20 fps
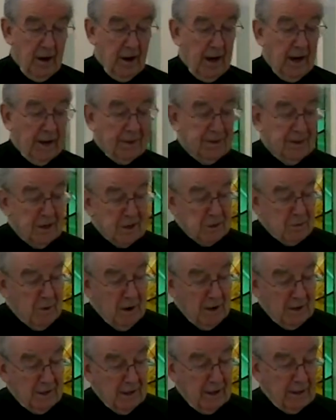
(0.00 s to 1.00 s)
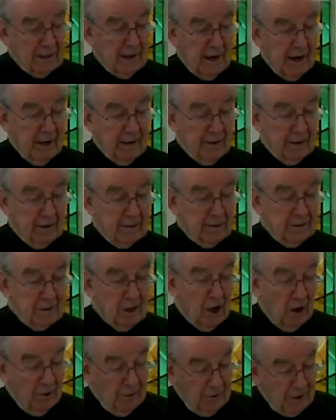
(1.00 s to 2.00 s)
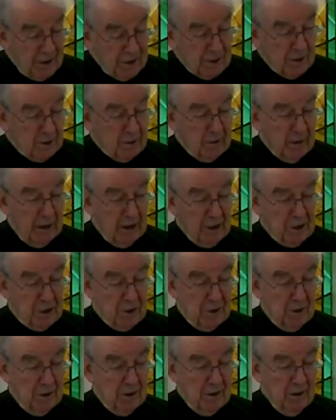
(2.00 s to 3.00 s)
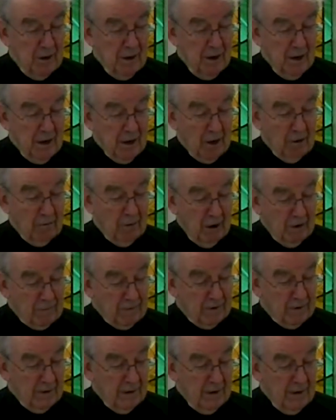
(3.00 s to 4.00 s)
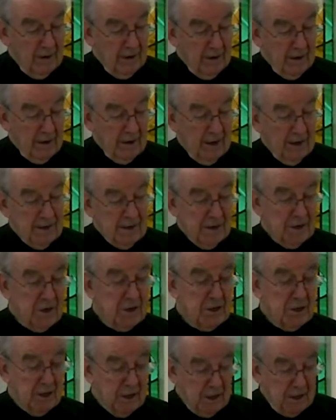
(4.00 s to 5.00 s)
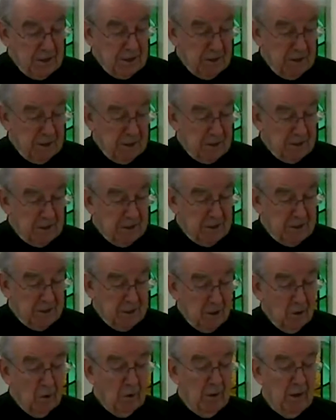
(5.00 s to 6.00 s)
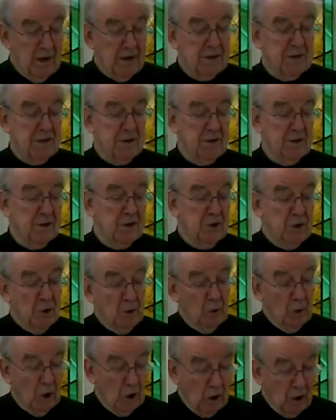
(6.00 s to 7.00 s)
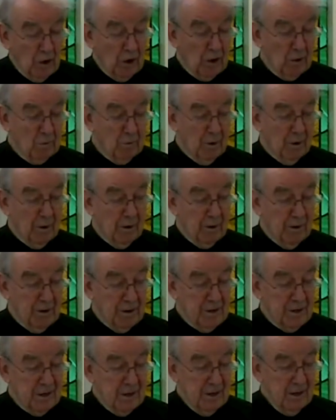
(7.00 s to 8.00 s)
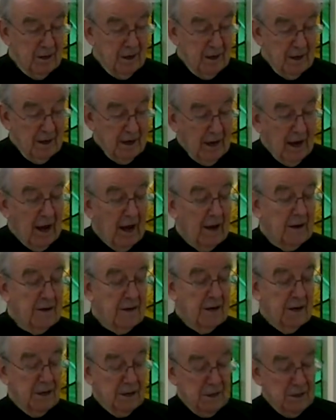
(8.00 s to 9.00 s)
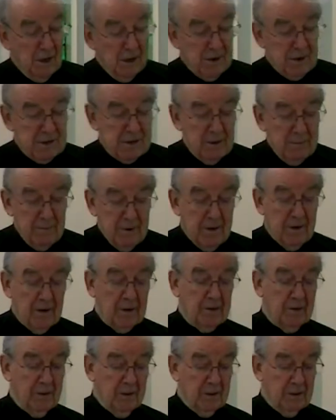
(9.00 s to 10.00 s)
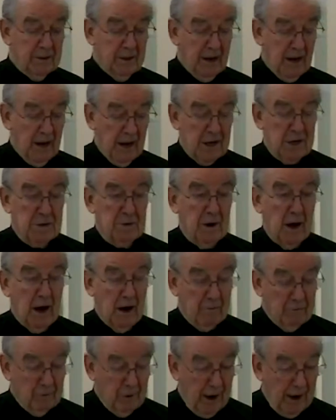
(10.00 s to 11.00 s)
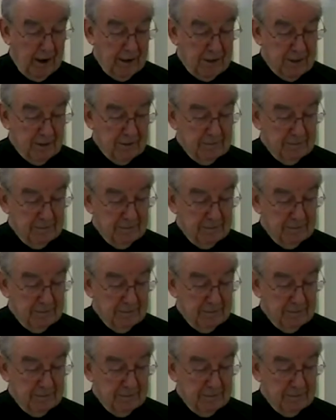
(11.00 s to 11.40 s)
At this wedding in Cana, on this occasion, however, it is Jesus who listens to her word, and he does the miracle as we have read.